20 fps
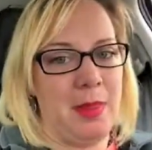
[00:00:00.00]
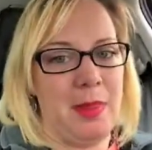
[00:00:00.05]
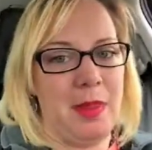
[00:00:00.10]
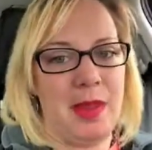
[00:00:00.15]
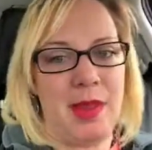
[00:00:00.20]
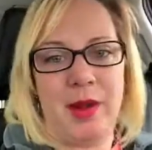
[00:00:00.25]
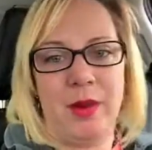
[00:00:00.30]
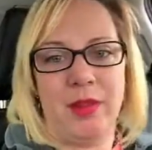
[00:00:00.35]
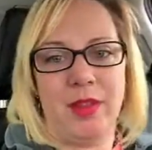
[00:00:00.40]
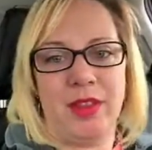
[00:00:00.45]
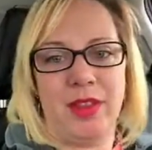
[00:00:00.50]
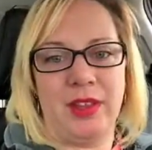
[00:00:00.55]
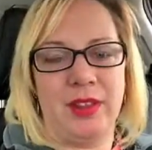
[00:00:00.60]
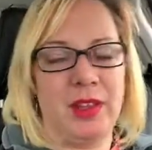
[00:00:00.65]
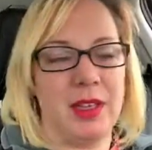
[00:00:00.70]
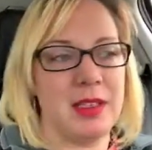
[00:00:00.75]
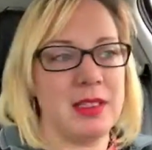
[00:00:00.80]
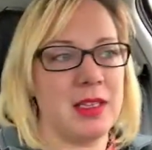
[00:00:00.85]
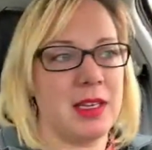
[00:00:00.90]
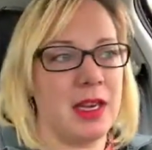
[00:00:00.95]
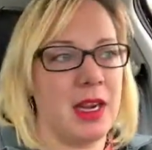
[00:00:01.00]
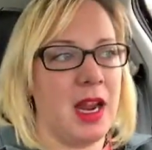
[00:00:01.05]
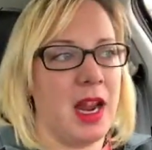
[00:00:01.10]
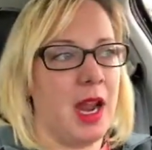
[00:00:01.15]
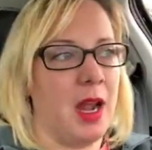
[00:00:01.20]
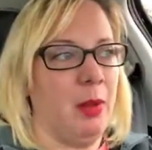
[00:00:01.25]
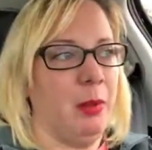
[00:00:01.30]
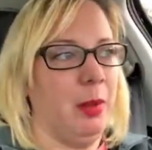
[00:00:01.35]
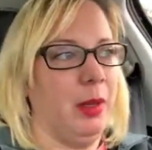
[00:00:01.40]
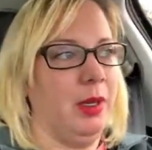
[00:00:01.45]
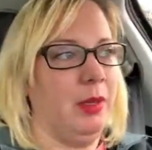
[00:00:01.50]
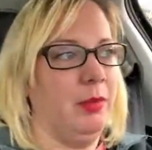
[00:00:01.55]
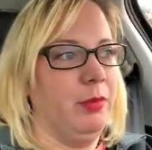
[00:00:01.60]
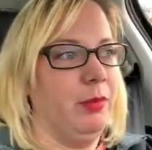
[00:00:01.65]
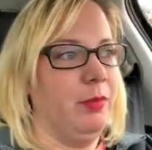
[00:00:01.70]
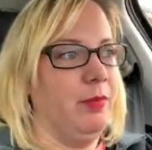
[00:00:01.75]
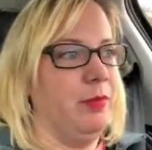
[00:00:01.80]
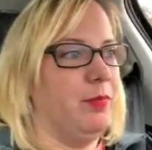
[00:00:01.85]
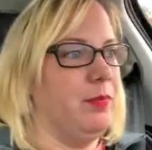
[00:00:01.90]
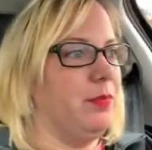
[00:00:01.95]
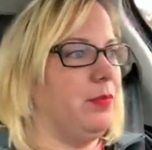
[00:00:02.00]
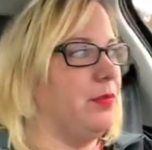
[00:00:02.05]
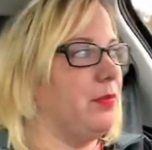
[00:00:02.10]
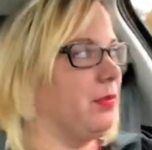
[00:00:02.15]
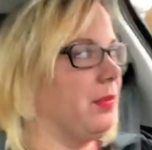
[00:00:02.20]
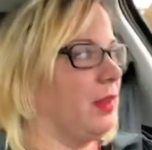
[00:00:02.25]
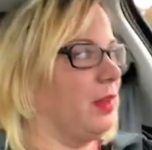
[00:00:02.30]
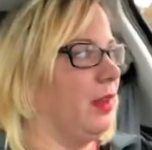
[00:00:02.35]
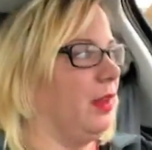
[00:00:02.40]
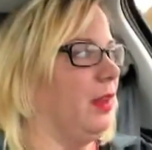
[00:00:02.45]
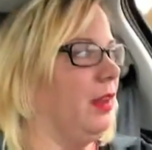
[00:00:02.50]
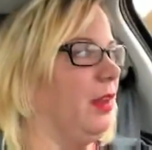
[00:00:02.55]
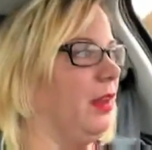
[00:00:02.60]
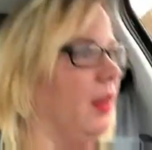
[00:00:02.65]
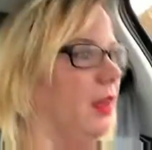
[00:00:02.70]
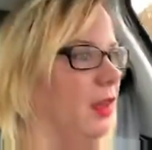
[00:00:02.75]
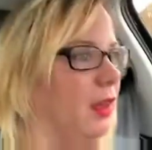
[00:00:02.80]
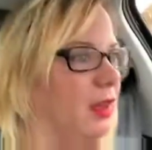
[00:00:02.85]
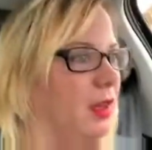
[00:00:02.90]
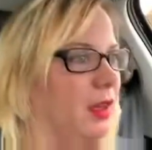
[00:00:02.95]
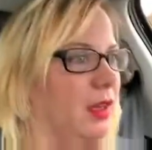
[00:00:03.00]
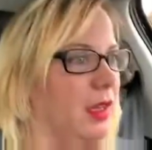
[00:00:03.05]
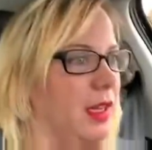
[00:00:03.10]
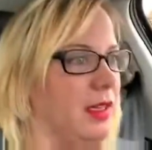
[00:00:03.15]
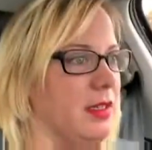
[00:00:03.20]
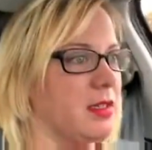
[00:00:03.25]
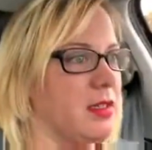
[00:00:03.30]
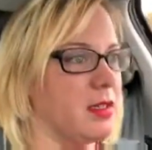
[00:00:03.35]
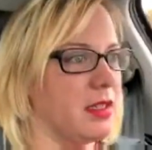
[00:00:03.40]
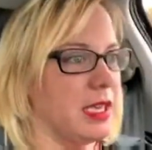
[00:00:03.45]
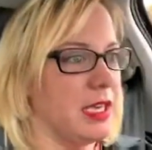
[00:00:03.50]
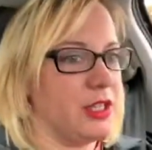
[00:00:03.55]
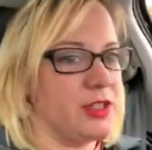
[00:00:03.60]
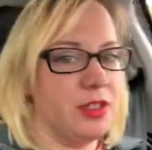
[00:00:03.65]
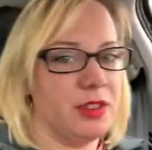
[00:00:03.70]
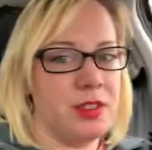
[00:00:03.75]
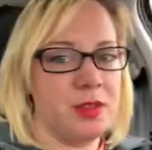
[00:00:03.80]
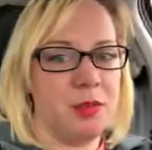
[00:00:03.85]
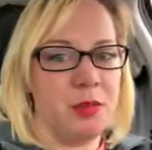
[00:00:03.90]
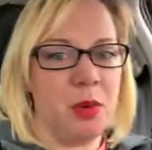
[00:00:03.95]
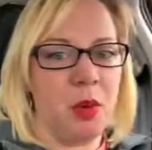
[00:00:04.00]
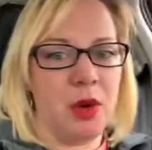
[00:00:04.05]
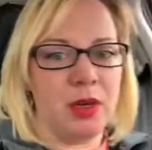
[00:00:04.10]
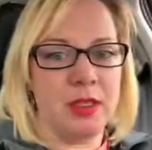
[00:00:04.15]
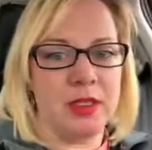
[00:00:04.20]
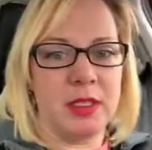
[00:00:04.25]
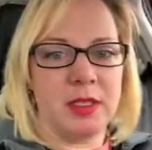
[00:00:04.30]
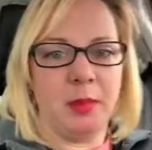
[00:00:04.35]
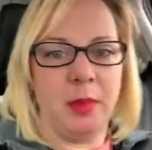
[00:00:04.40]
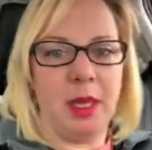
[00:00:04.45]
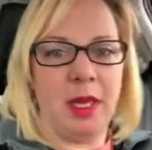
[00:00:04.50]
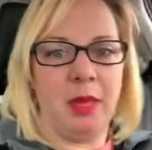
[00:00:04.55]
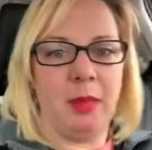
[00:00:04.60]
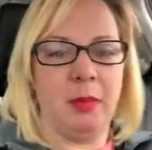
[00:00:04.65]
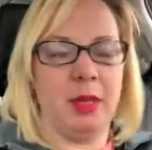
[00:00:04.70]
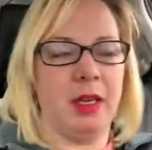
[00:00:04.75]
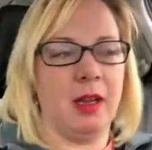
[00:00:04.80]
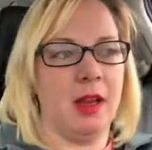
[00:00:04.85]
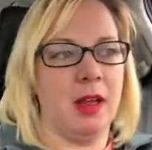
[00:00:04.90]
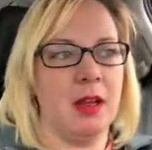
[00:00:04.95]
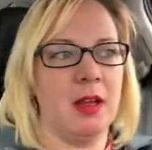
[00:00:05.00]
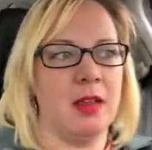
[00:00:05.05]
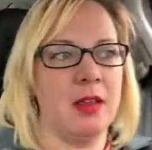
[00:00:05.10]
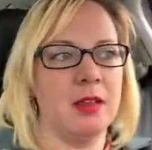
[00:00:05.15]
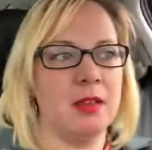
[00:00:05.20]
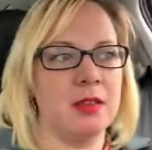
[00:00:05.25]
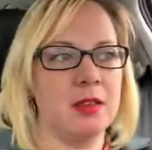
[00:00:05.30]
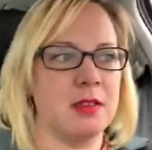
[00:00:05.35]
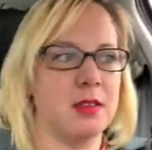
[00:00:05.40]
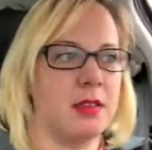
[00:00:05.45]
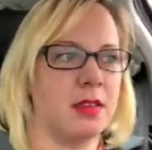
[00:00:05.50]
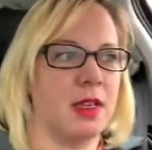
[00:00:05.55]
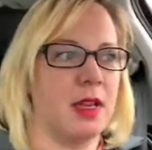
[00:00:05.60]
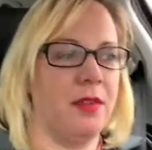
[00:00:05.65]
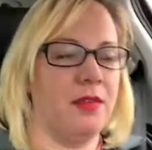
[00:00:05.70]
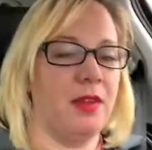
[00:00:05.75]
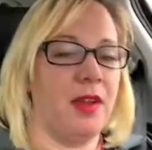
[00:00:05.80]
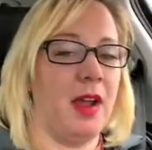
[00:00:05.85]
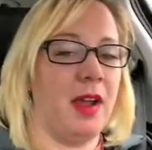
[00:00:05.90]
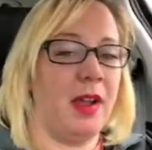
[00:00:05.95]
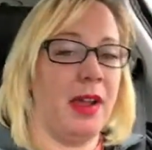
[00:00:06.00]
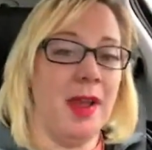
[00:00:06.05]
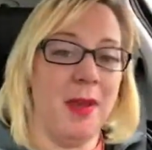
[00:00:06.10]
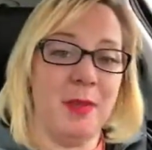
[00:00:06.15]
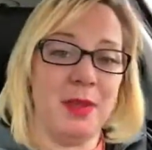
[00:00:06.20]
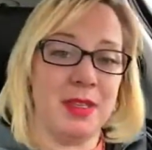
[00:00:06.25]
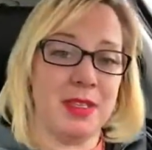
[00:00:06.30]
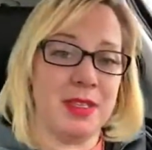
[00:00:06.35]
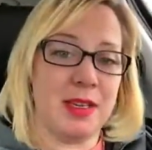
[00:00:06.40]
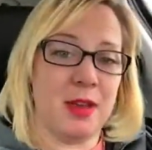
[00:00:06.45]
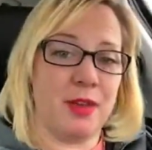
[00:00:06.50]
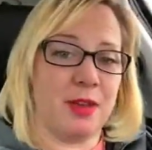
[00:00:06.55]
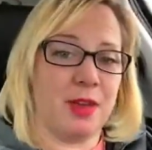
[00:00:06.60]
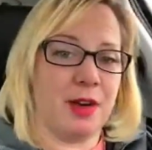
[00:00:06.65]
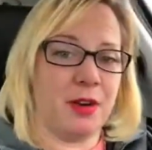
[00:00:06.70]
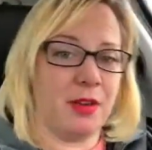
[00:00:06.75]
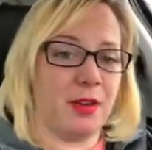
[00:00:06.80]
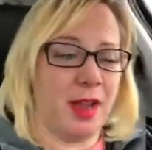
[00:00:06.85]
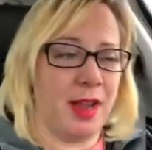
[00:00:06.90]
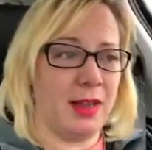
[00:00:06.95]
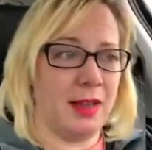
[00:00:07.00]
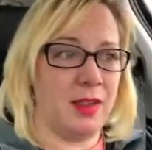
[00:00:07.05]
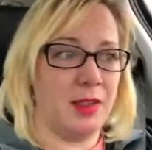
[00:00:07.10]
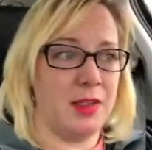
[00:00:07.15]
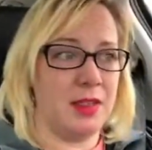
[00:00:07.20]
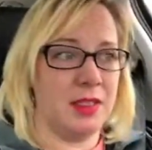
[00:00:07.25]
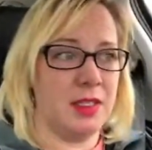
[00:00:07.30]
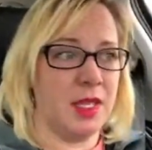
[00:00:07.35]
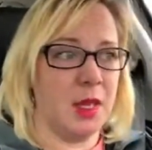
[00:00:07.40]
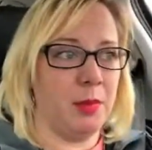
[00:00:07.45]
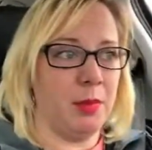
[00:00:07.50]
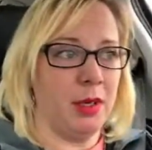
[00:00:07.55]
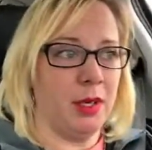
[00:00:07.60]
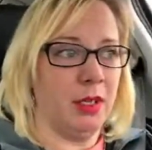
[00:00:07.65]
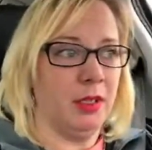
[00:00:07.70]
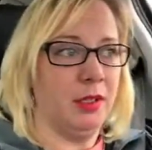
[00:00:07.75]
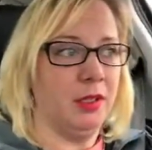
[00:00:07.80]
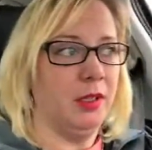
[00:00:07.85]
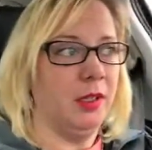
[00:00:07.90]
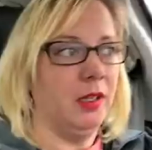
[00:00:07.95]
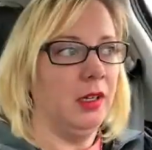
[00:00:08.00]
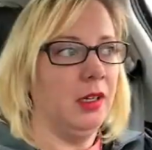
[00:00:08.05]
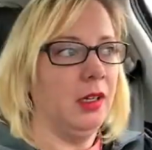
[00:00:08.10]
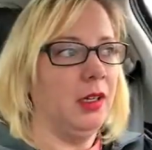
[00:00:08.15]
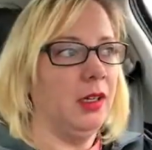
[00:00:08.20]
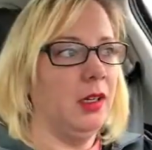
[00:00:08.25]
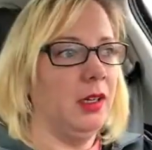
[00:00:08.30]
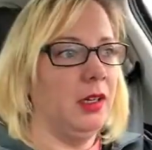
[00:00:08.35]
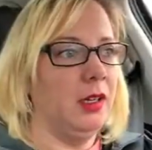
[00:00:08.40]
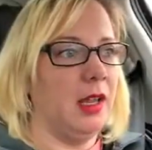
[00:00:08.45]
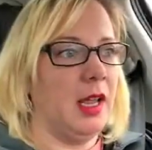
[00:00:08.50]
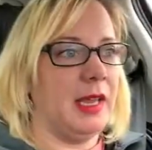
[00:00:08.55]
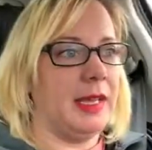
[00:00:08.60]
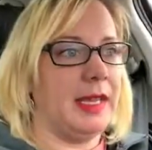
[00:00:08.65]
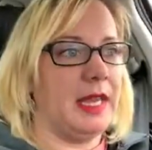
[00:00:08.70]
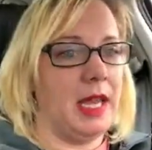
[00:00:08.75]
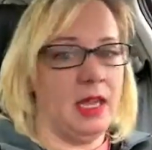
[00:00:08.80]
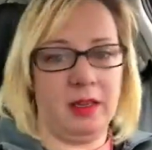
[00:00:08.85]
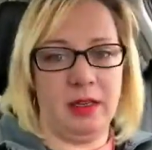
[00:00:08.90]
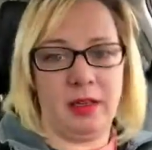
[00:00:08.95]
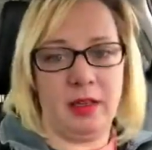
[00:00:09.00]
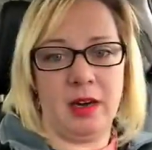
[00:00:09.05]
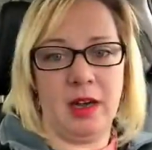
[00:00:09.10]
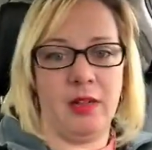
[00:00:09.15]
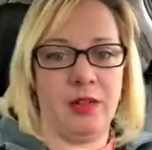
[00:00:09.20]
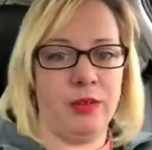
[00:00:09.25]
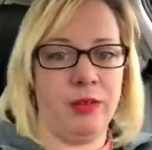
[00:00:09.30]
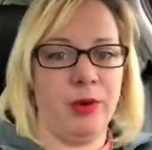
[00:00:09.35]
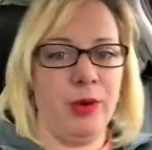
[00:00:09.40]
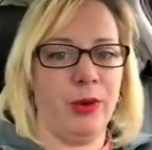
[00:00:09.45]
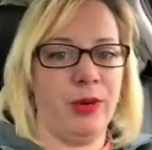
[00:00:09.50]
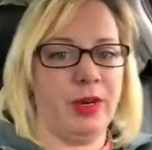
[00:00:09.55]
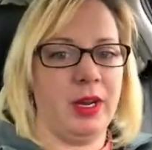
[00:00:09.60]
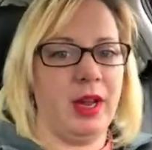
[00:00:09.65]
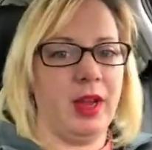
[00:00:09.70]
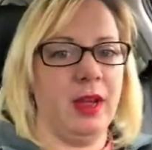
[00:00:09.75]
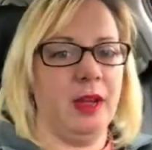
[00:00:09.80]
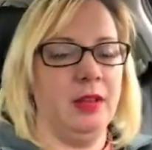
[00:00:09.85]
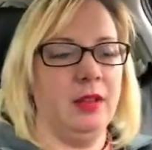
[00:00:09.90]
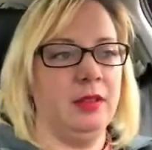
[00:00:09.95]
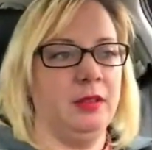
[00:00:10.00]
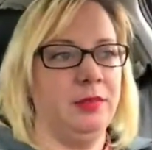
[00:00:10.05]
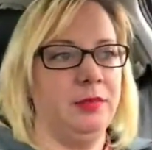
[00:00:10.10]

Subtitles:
I don't think that's going to happen. Insulation's important to me because if I am in South Carolina this summer and can't get on the road yet,